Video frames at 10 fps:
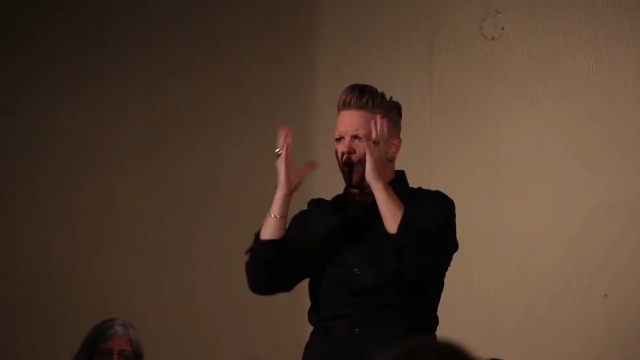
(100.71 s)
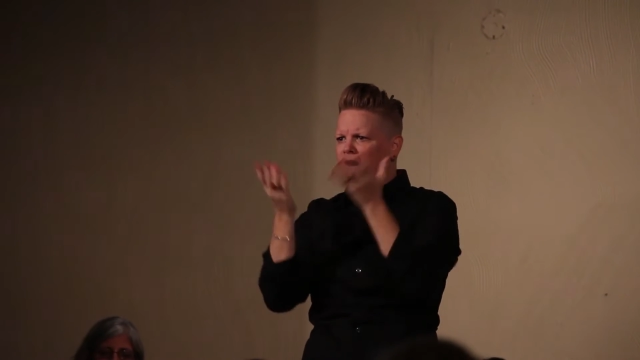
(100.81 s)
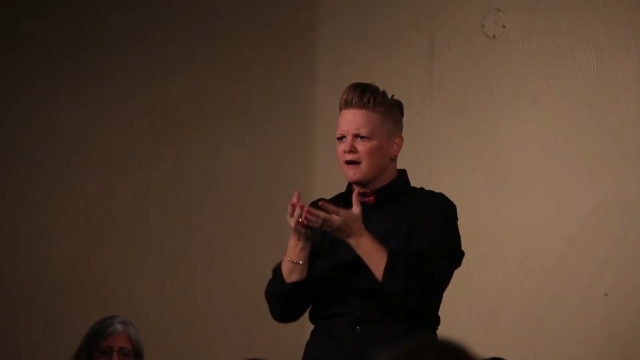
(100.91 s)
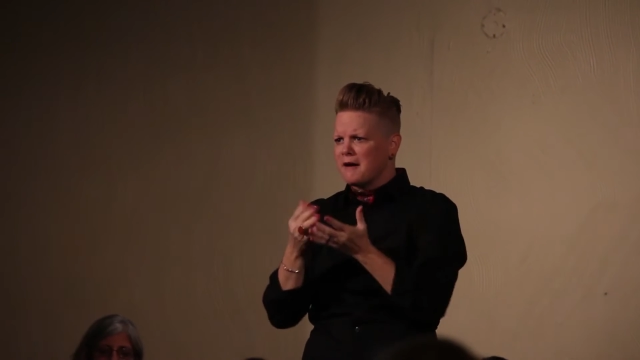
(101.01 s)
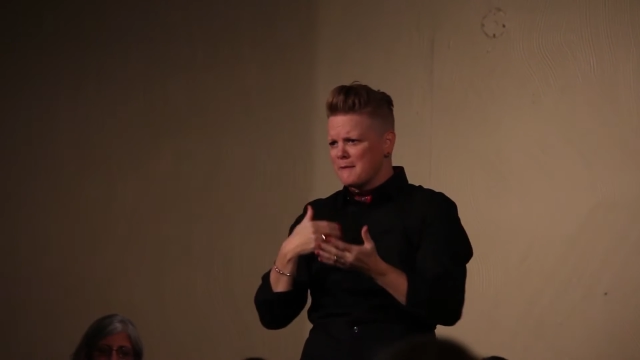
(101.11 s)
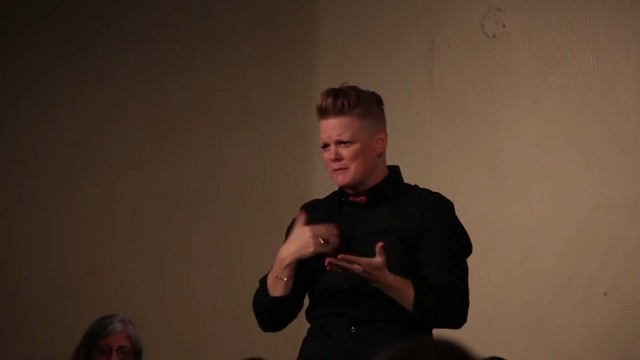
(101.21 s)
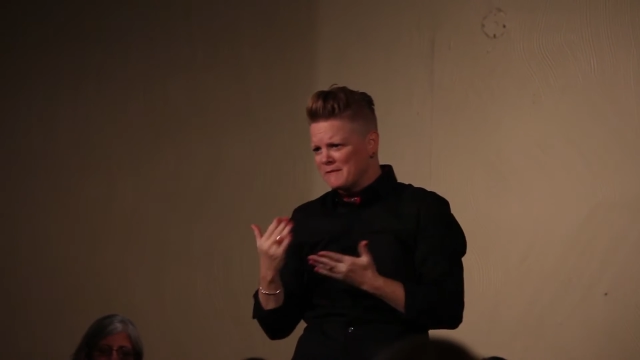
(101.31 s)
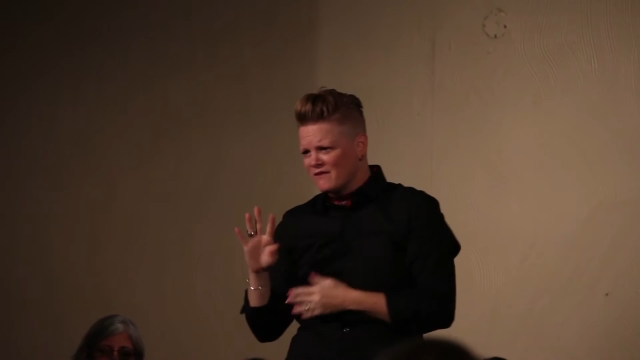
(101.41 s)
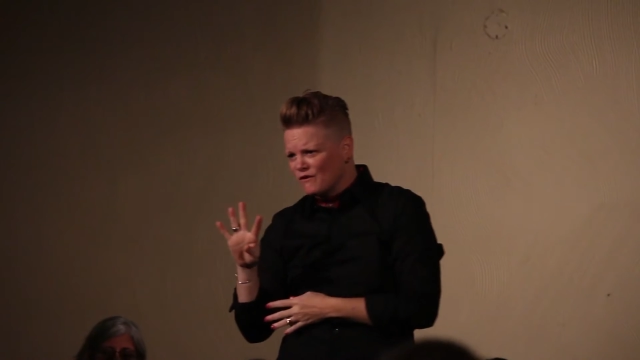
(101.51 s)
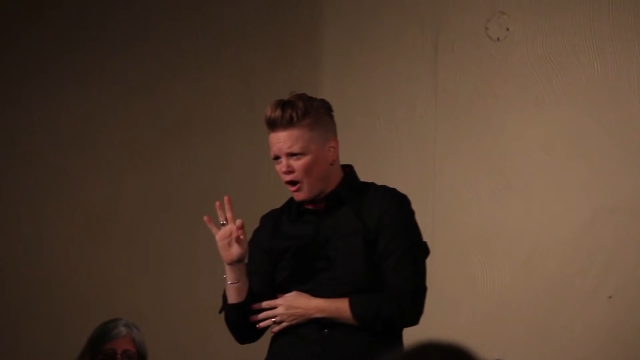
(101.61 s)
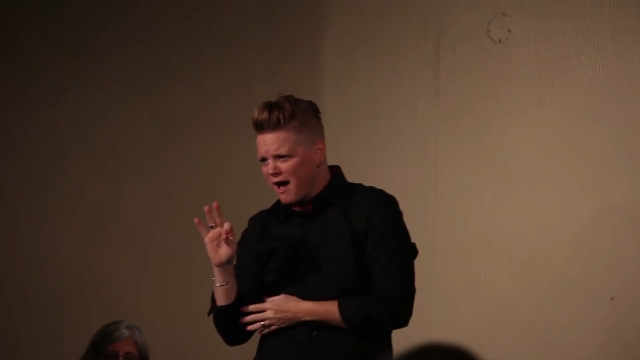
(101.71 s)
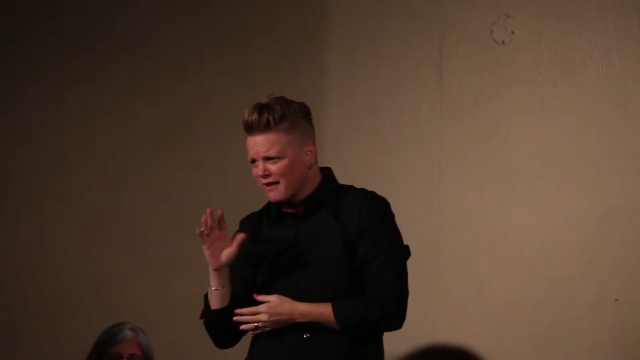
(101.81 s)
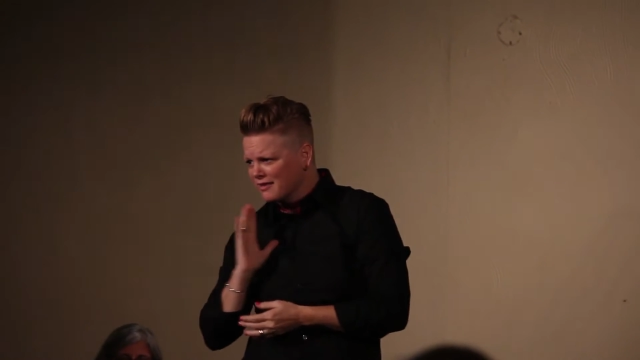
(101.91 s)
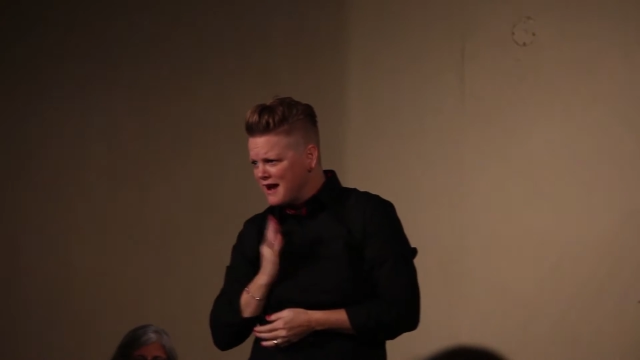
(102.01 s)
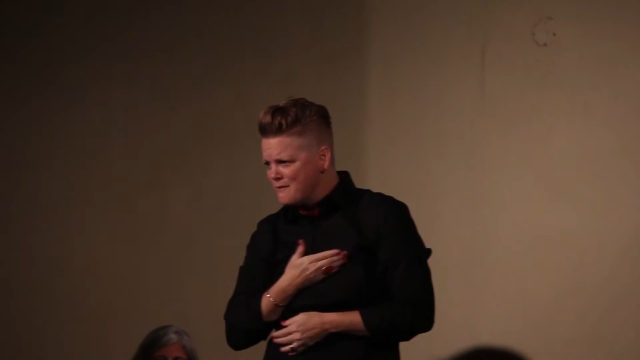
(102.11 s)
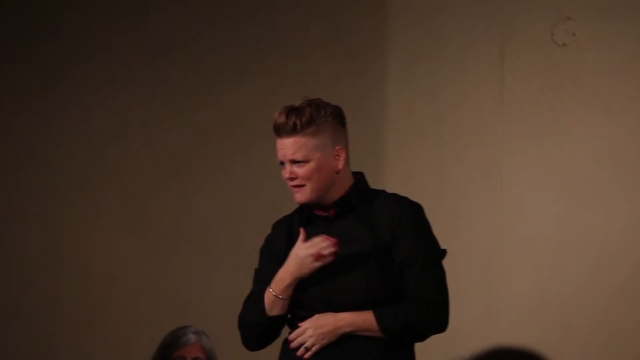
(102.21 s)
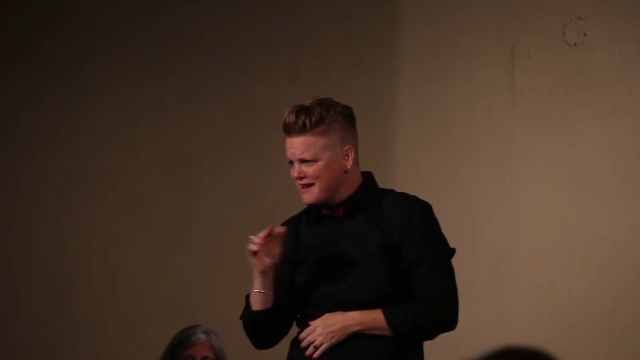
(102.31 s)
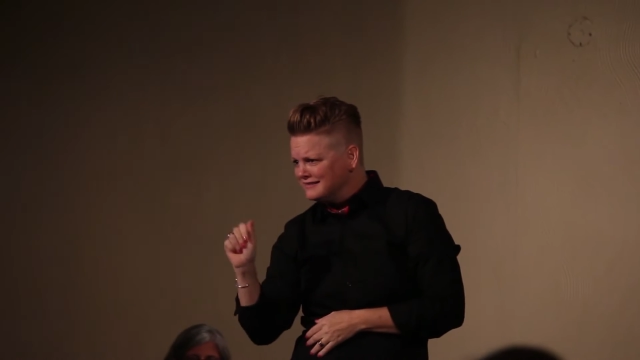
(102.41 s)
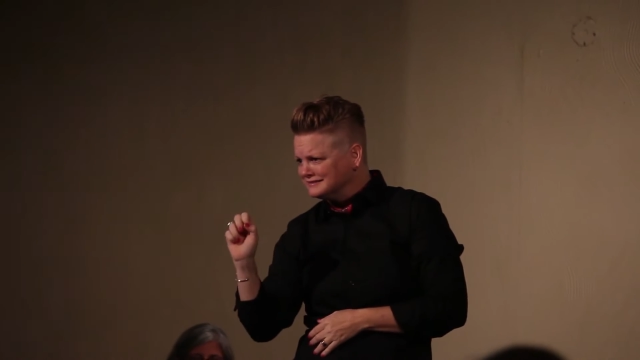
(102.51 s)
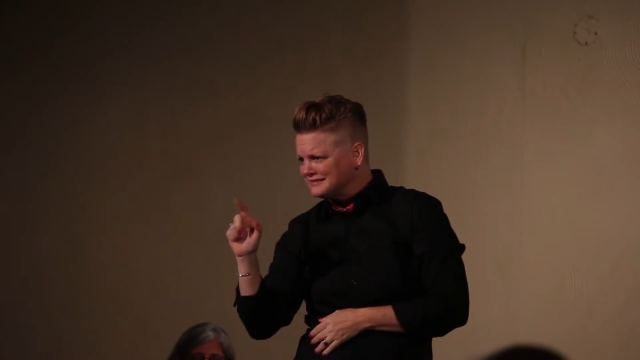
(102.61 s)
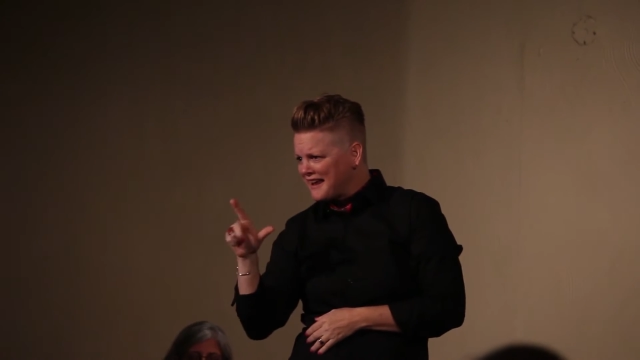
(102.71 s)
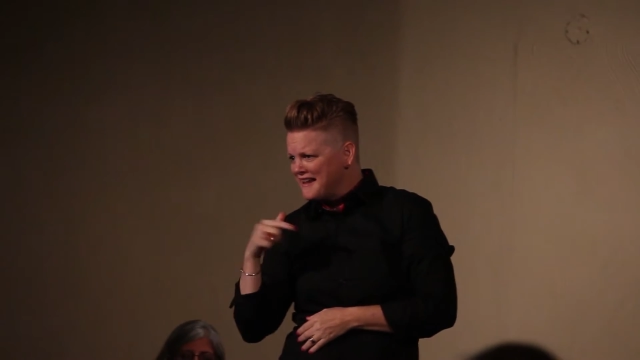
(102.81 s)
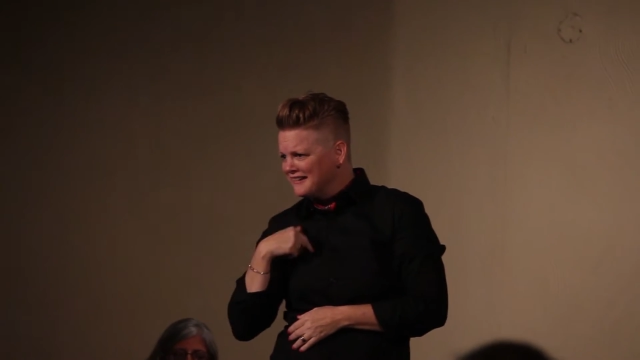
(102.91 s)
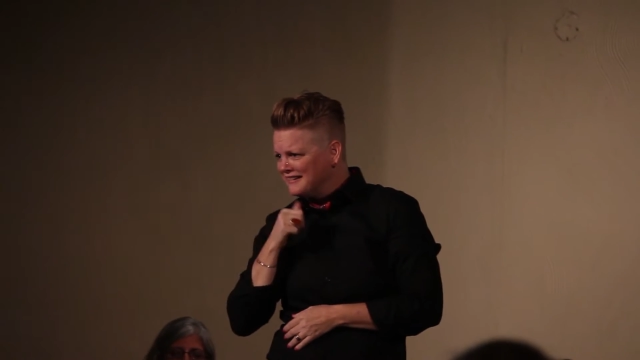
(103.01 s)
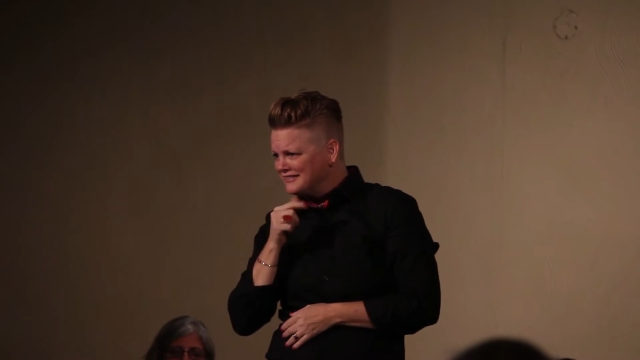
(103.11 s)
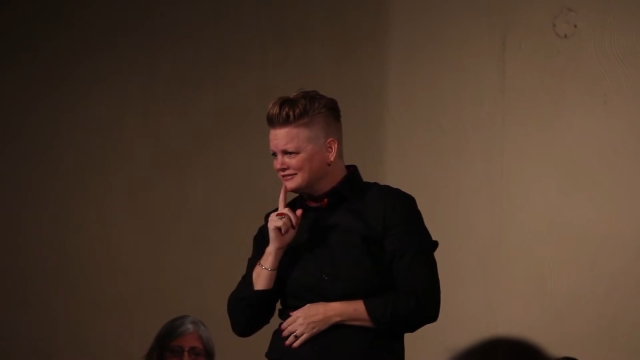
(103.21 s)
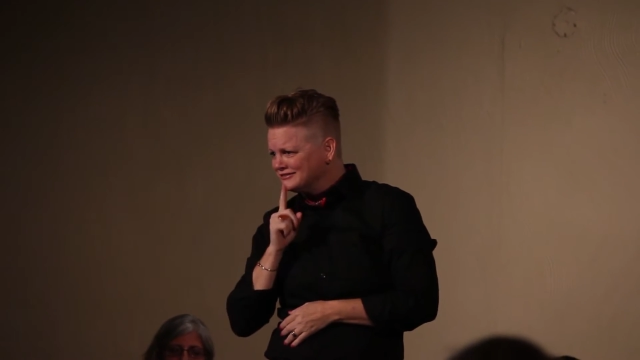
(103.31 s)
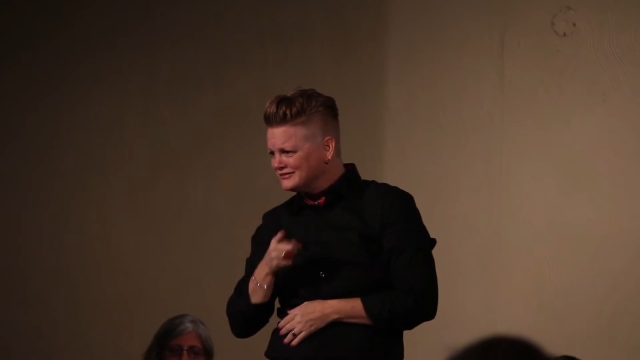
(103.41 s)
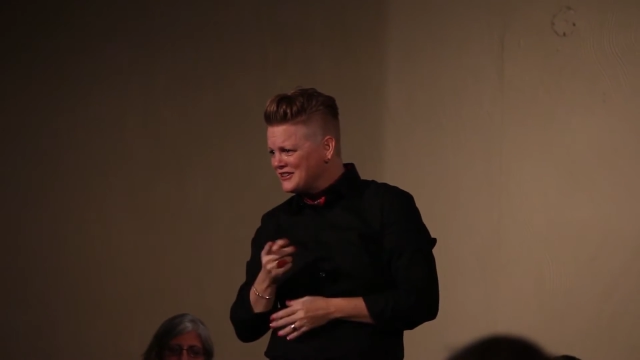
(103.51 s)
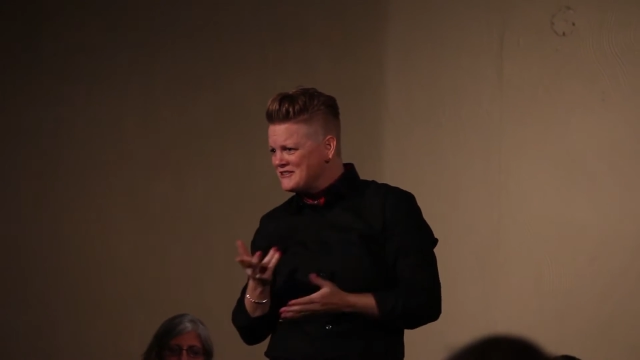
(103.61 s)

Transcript: maybe 49, because we make it ASL here now.